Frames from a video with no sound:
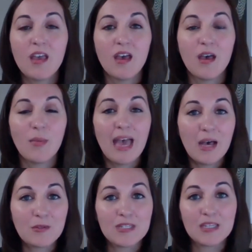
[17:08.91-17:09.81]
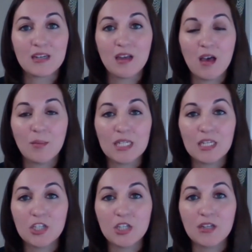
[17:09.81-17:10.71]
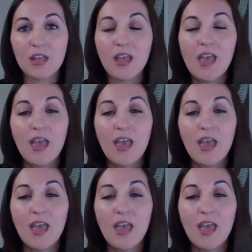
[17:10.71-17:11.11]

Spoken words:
housing and accommodation?